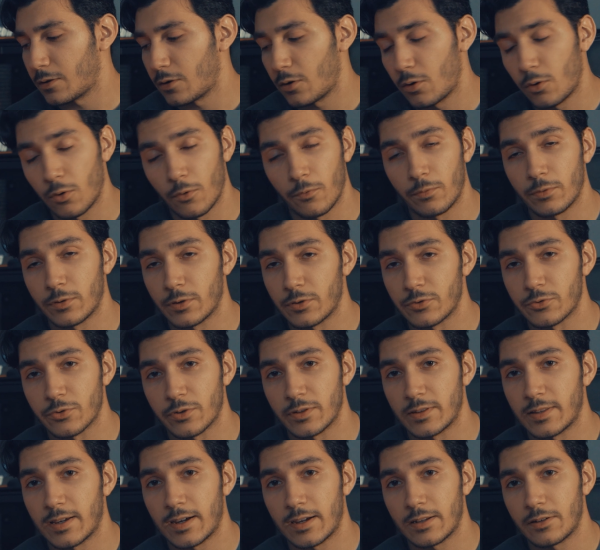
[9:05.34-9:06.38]
hopefully you
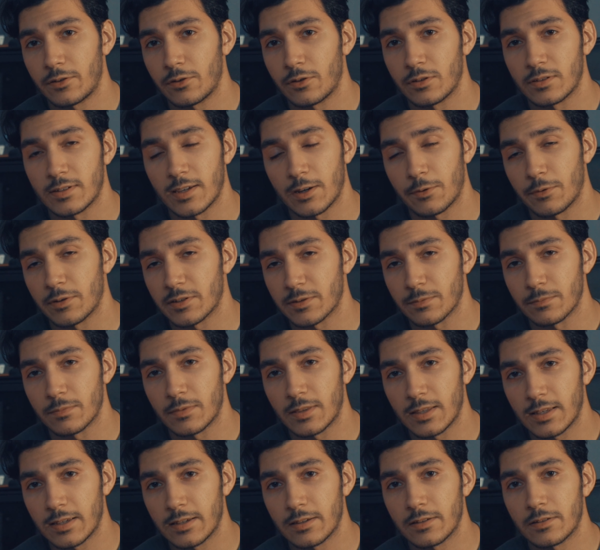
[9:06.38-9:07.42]
enjoyed that. You can take away some
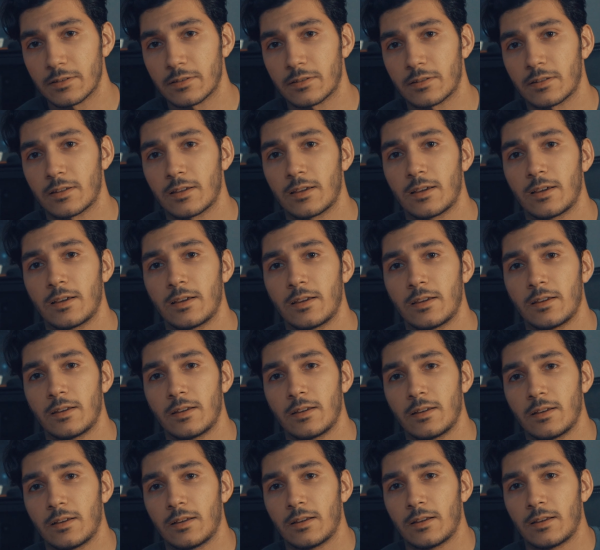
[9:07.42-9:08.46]
things.
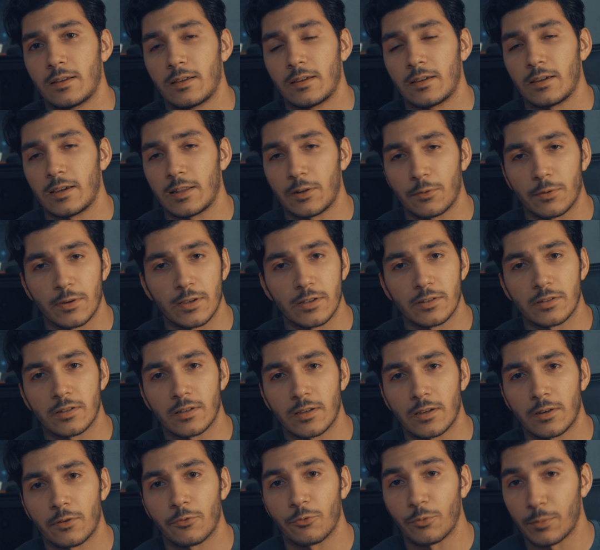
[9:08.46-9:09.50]
Anyways,
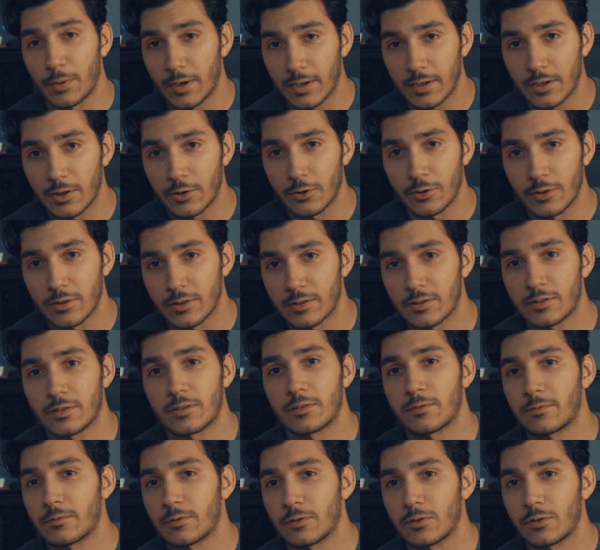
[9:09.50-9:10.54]
remain
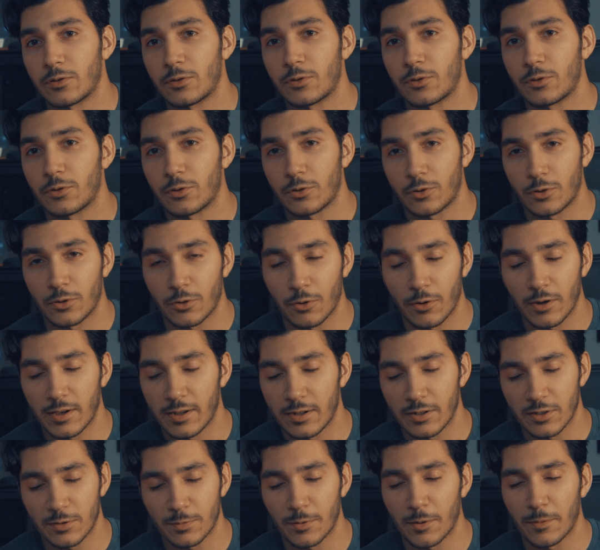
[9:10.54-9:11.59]
curious, go ahead
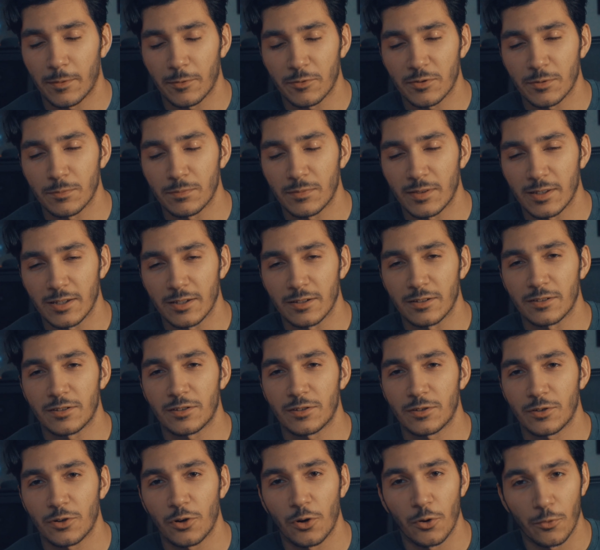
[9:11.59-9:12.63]
and experiment with some
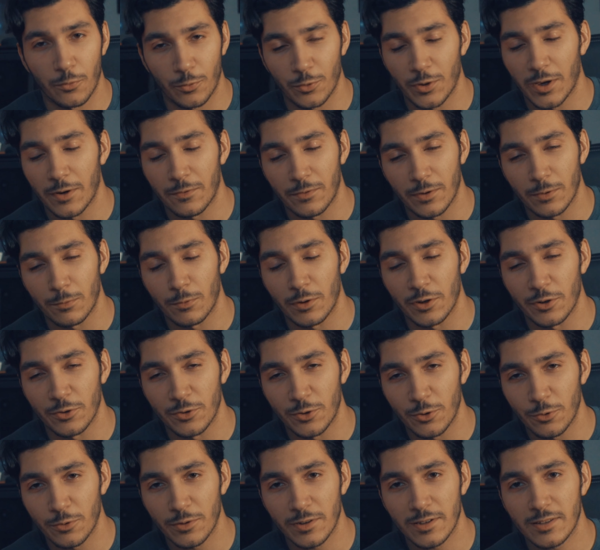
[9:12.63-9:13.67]
things. Hopefully you have fun while you're
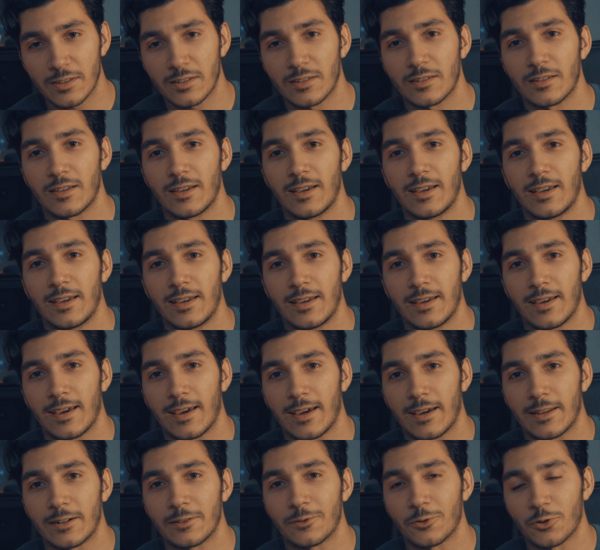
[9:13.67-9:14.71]
doing it
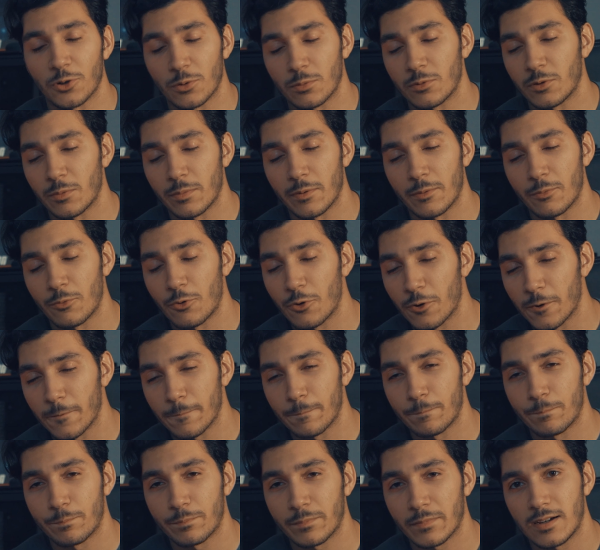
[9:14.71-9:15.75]
and learn a little bit more.
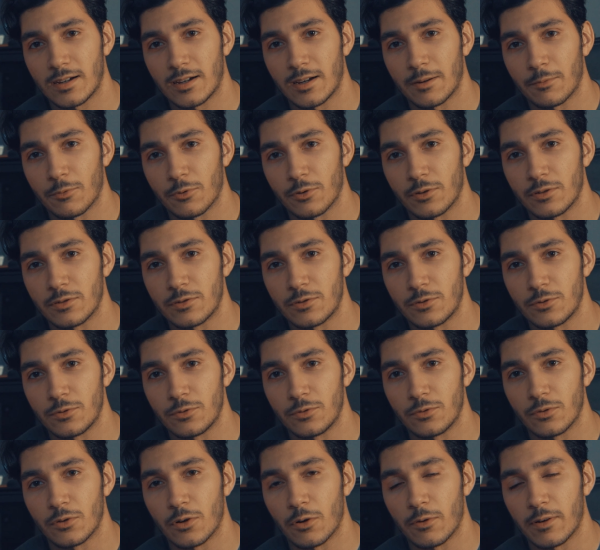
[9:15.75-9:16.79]
I'm going
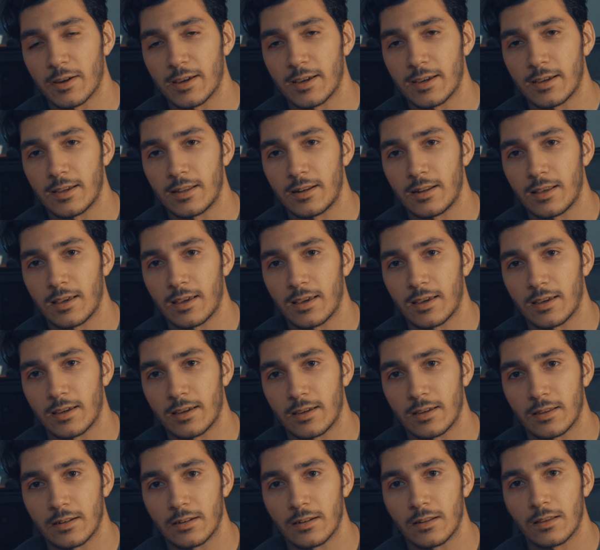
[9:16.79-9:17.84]
to go ahead
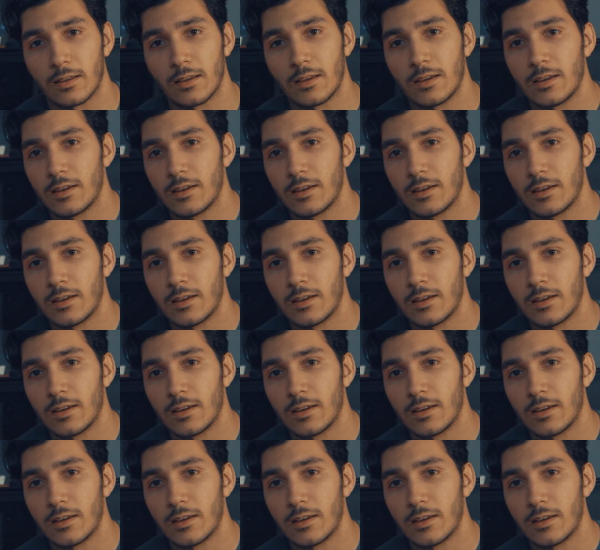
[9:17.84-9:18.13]
and